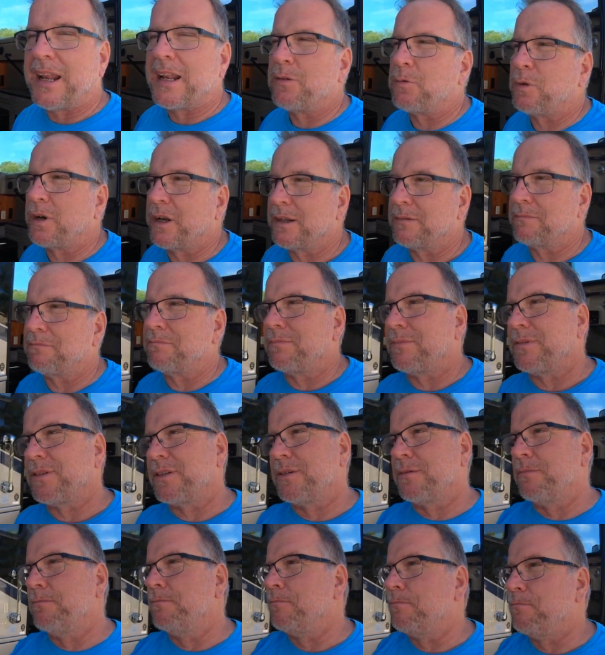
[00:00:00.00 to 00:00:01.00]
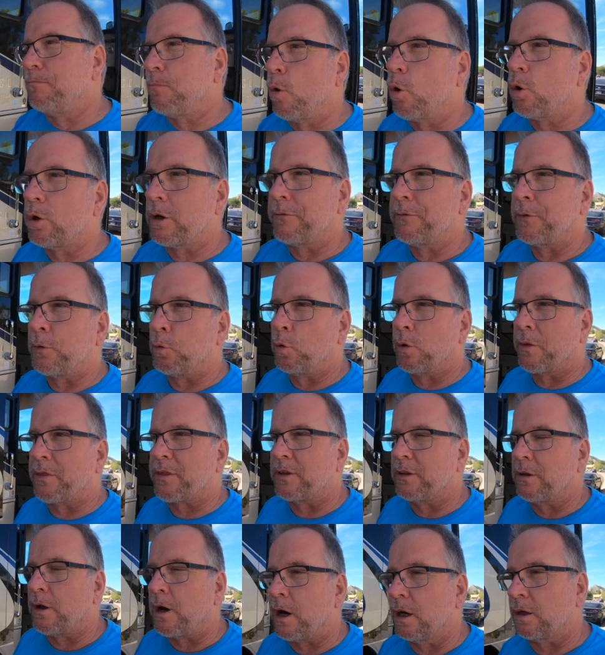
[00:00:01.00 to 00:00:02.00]
I don't want to bore everyone with
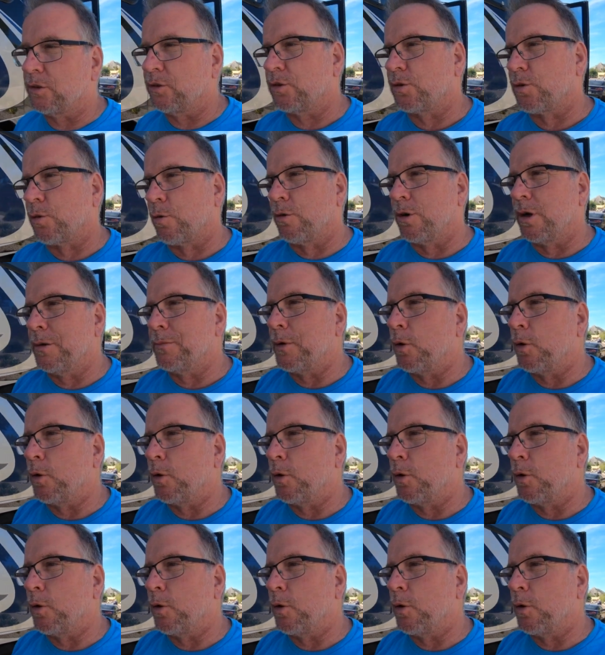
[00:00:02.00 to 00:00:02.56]
the long story,